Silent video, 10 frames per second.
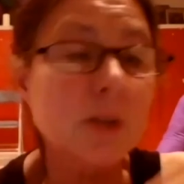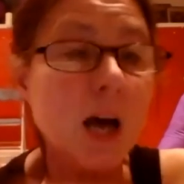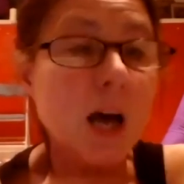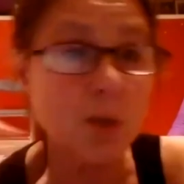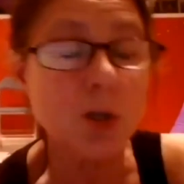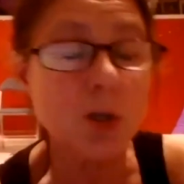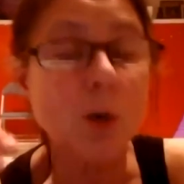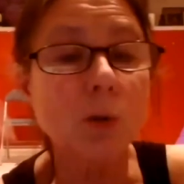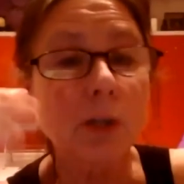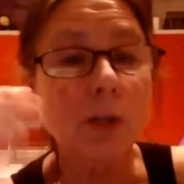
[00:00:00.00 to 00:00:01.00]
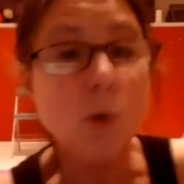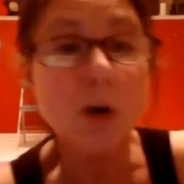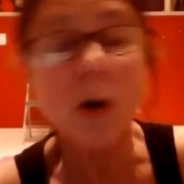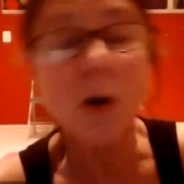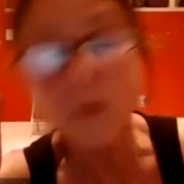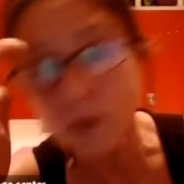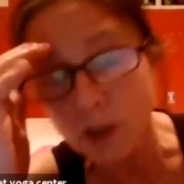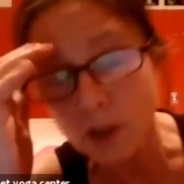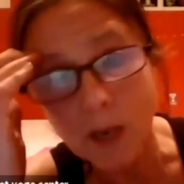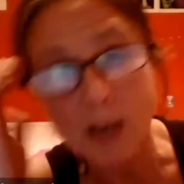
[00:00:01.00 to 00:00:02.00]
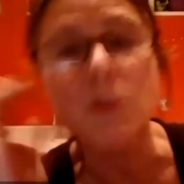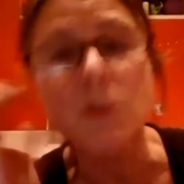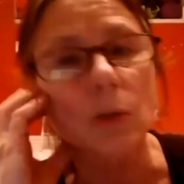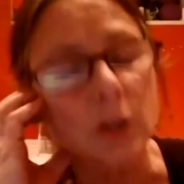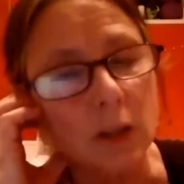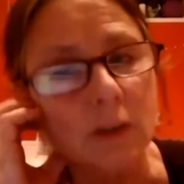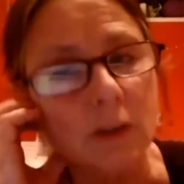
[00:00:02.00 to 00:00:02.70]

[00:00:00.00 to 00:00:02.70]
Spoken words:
top shoulder more over your bottom shoulder.